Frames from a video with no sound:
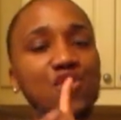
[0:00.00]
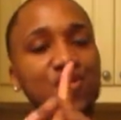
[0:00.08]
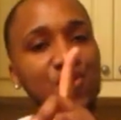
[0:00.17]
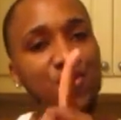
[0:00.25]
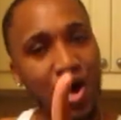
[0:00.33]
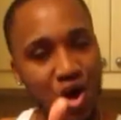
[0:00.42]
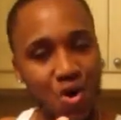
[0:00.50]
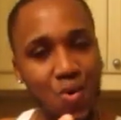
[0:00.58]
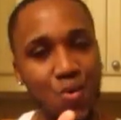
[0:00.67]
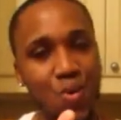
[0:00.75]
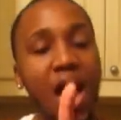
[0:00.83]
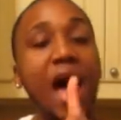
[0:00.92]

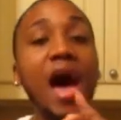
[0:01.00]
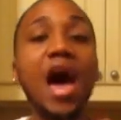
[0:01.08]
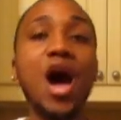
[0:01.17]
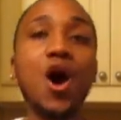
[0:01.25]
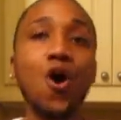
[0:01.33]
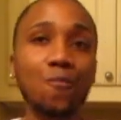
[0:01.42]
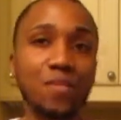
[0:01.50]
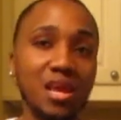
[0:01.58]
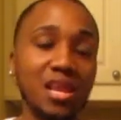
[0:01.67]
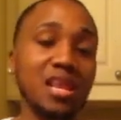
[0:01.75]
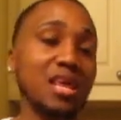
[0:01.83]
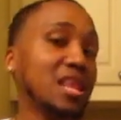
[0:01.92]
So I hope
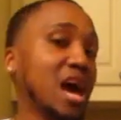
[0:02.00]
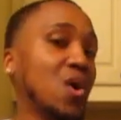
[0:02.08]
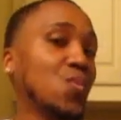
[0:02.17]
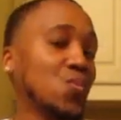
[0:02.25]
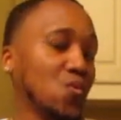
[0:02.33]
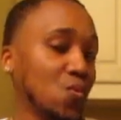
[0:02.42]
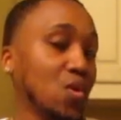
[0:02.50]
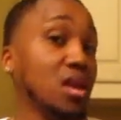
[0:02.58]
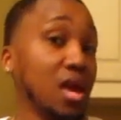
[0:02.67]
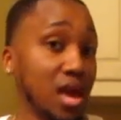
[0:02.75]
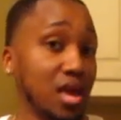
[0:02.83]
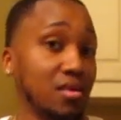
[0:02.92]
Nene did not
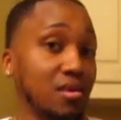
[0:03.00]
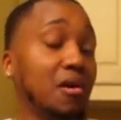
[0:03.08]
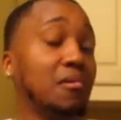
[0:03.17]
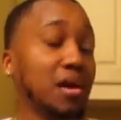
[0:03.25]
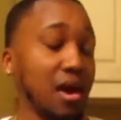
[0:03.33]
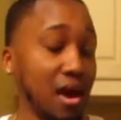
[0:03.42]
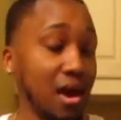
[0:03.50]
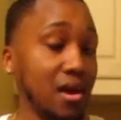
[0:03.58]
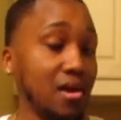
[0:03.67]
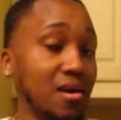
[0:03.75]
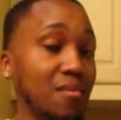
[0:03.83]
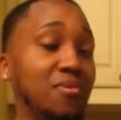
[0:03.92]
ruin it,
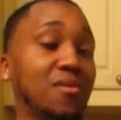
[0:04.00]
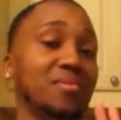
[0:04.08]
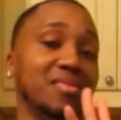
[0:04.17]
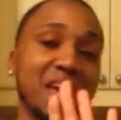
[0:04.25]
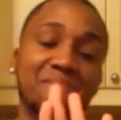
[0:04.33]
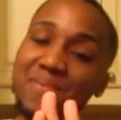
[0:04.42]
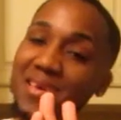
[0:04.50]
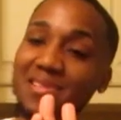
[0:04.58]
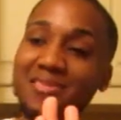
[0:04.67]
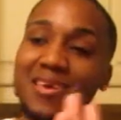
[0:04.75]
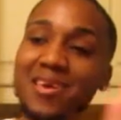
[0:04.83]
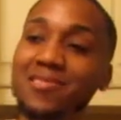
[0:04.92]
okay? But with that
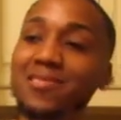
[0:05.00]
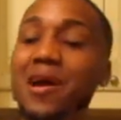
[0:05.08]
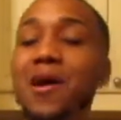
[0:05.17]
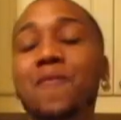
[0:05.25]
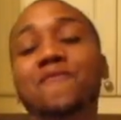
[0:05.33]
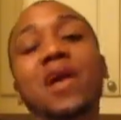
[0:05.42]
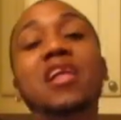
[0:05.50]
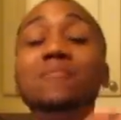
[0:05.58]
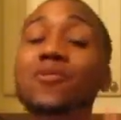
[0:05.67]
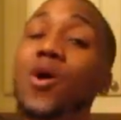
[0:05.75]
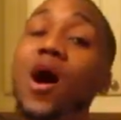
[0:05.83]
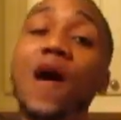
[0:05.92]
being said, y'all,
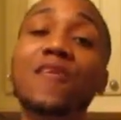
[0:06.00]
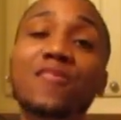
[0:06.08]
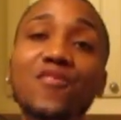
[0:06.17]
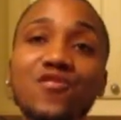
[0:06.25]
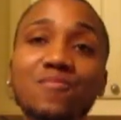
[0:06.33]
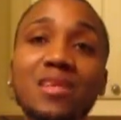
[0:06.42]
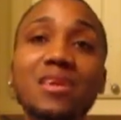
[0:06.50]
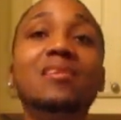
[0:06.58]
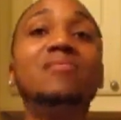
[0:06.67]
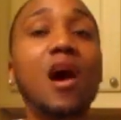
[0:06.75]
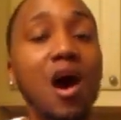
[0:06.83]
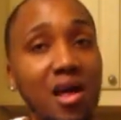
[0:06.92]
follow me on all social
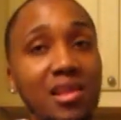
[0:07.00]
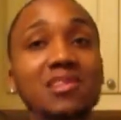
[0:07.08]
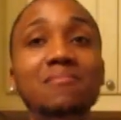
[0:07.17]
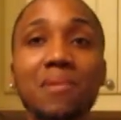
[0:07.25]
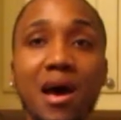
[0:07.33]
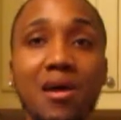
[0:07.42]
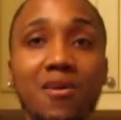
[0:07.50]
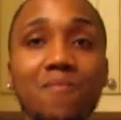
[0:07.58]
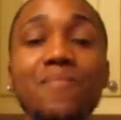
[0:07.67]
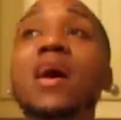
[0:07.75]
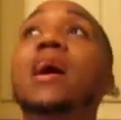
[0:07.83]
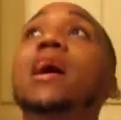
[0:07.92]
media. It's all at the
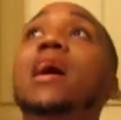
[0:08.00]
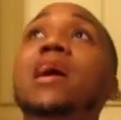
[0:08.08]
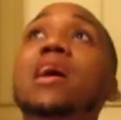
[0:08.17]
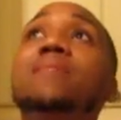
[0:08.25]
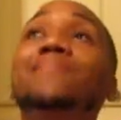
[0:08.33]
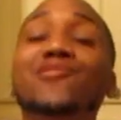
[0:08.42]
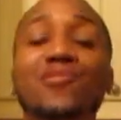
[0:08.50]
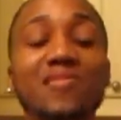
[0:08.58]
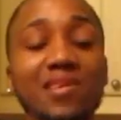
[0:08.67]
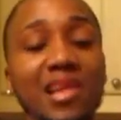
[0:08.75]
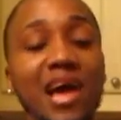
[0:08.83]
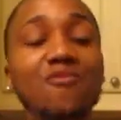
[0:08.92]
bottom. And be
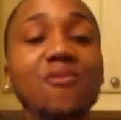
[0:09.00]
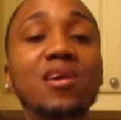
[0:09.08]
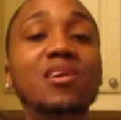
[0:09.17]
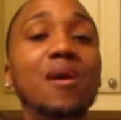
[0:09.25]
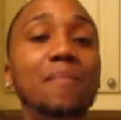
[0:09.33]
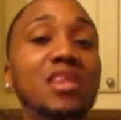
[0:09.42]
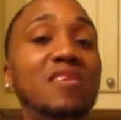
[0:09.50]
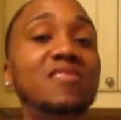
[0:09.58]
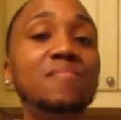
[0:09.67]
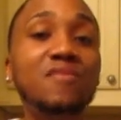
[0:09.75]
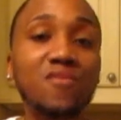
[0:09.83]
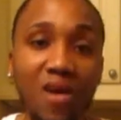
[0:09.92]
sure to like, rate, comment,
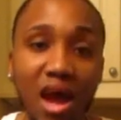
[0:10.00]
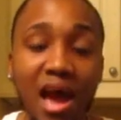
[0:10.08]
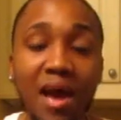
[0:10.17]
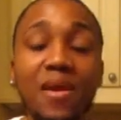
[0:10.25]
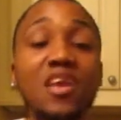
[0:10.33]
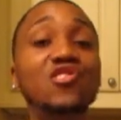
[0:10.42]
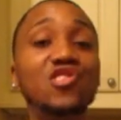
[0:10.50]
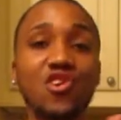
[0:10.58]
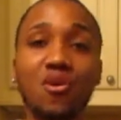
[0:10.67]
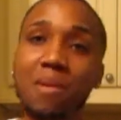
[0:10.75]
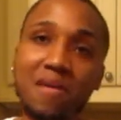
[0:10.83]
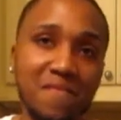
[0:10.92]
and subscribe, and
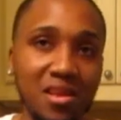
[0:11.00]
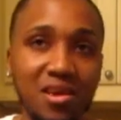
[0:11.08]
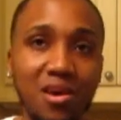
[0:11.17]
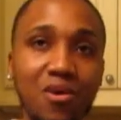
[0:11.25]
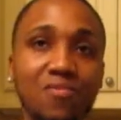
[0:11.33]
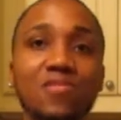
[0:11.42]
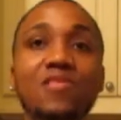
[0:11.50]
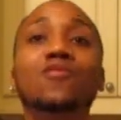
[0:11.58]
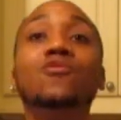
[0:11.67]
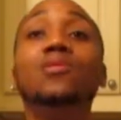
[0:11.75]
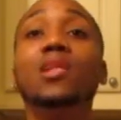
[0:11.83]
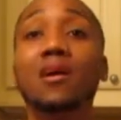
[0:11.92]
share my video.
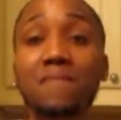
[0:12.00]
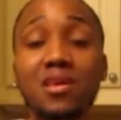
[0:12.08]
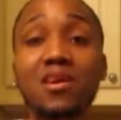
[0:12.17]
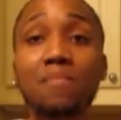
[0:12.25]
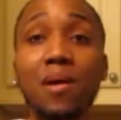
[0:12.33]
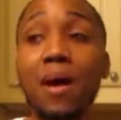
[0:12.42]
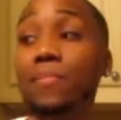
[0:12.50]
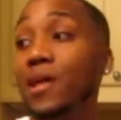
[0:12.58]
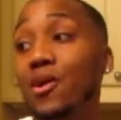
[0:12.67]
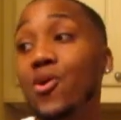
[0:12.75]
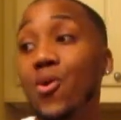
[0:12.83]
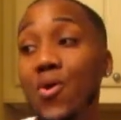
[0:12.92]
Till Love and Hip Hop
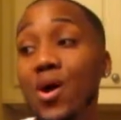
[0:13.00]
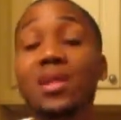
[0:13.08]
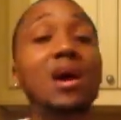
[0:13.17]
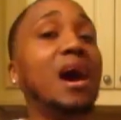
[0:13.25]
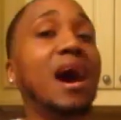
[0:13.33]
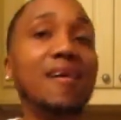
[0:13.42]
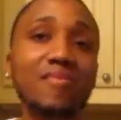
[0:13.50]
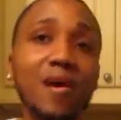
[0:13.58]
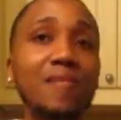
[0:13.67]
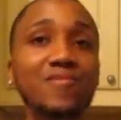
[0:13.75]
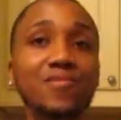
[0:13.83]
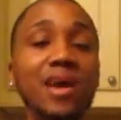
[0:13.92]
later on, I'll
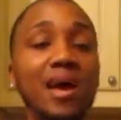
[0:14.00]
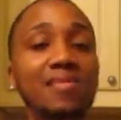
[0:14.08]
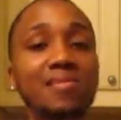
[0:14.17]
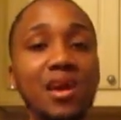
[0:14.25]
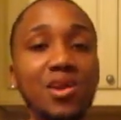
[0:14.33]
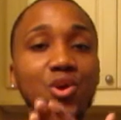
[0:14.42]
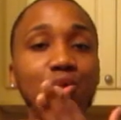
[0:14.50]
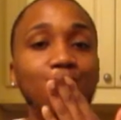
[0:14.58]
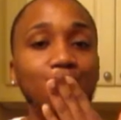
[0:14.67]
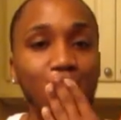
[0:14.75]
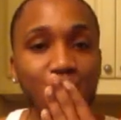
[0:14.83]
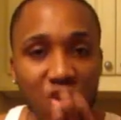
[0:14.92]
talk to you guys later.